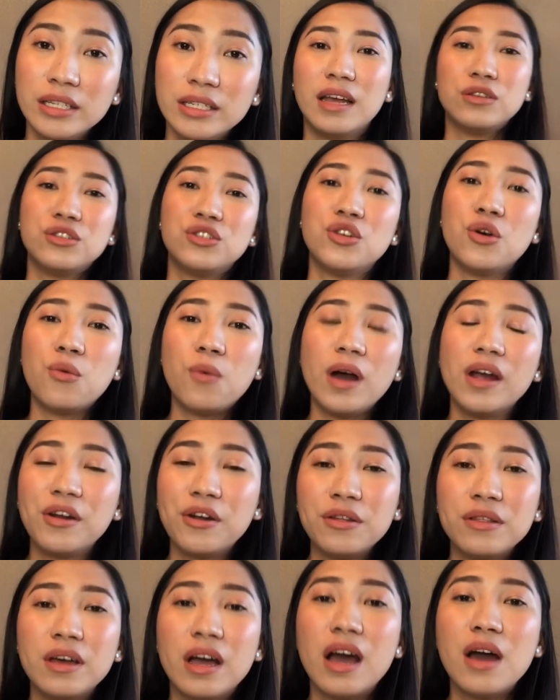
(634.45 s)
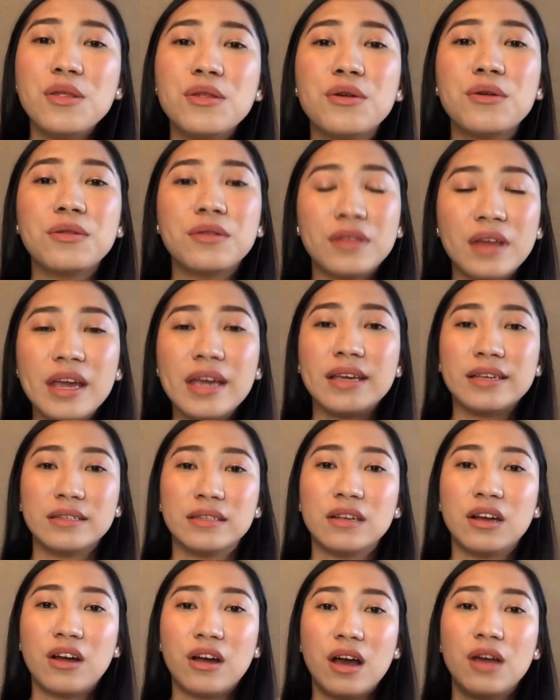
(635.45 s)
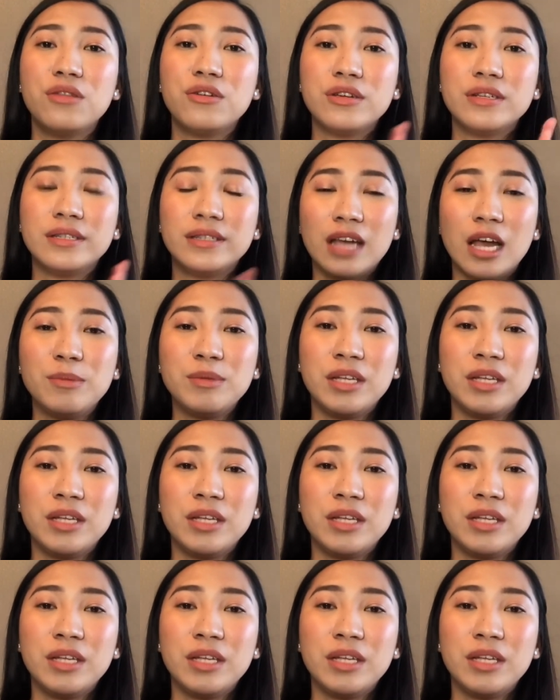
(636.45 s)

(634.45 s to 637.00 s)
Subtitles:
So what are the other things, other steps